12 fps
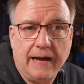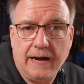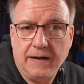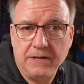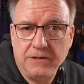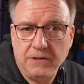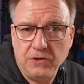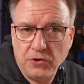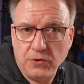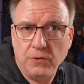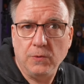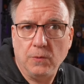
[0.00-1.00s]
I
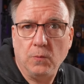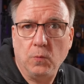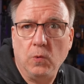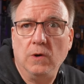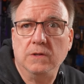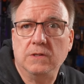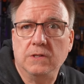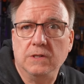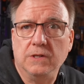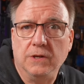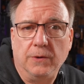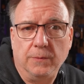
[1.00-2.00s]
knew what to
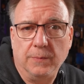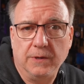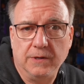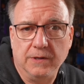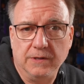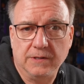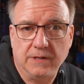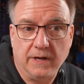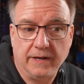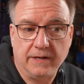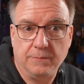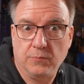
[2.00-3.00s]
do because
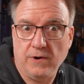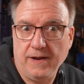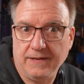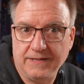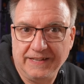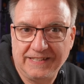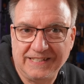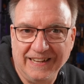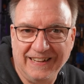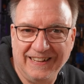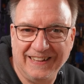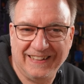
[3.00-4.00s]
I could practice
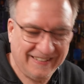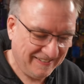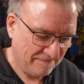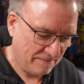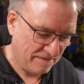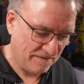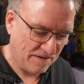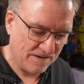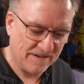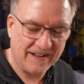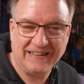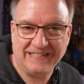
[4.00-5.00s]

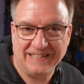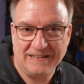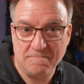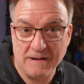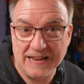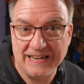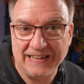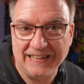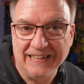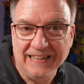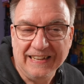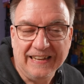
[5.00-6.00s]
before I actually made it
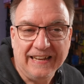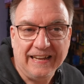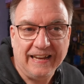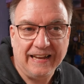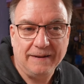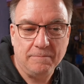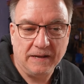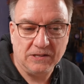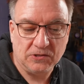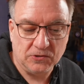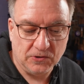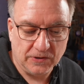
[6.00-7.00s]
and make
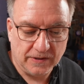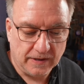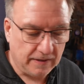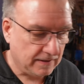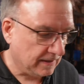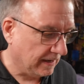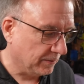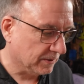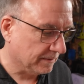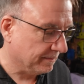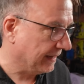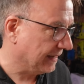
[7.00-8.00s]
sure that I
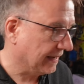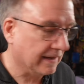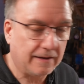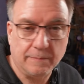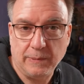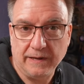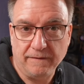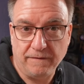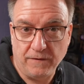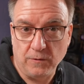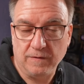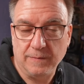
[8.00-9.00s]
wasn't making a complete
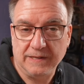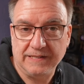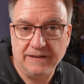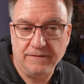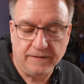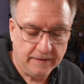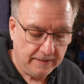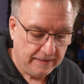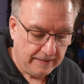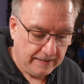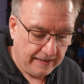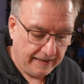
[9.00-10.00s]
fool of myself.
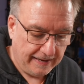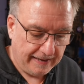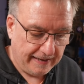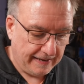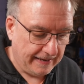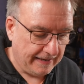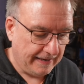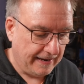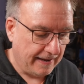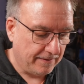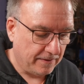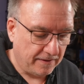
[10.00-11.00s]

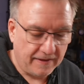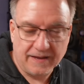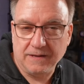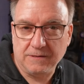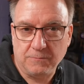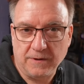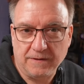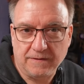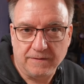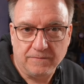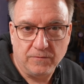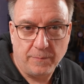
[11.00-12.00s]
Now, the thing is with
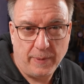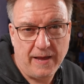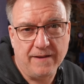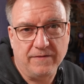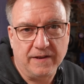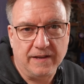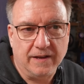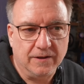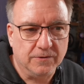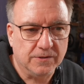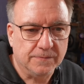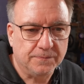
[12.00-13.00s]
repair
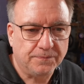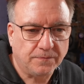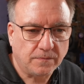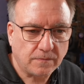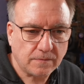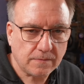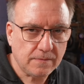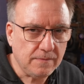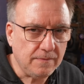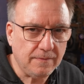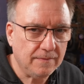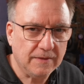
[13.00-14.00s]
videos,
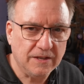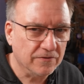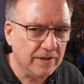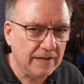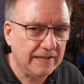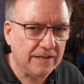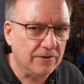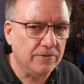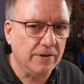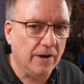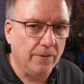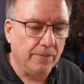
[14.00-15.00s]
you really don't
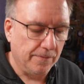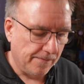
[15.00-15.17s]
know.